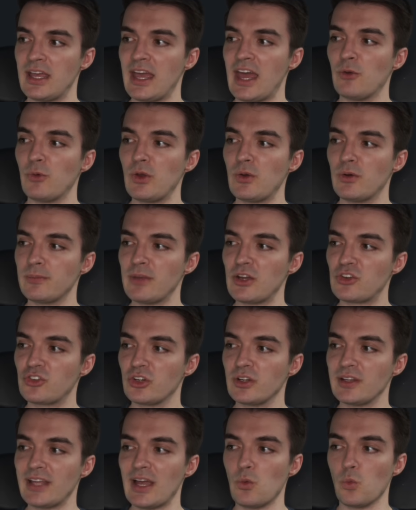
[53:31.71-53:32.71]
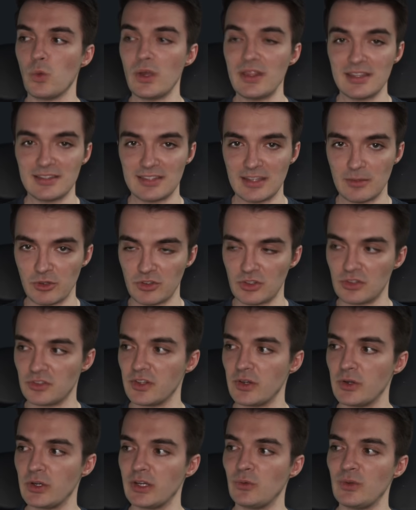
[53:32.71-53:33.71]
And we want to make sure that when this image is
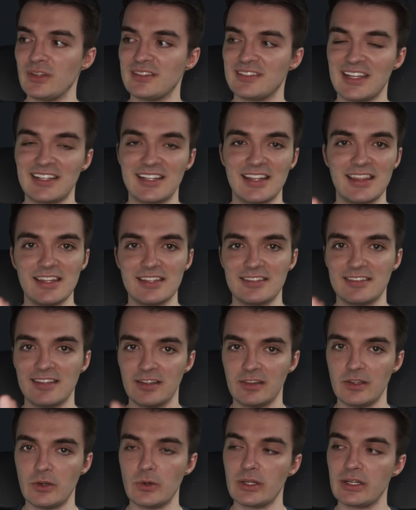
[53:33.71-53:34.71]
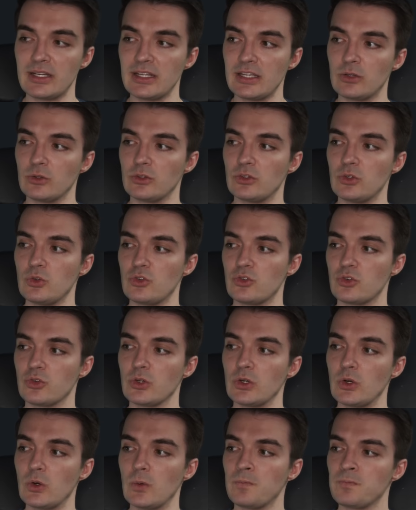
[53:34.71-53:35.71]
loaded, we set this.loaded equal to
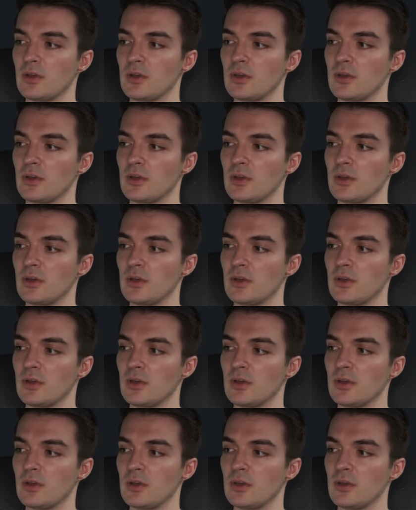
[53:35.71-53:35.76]
true.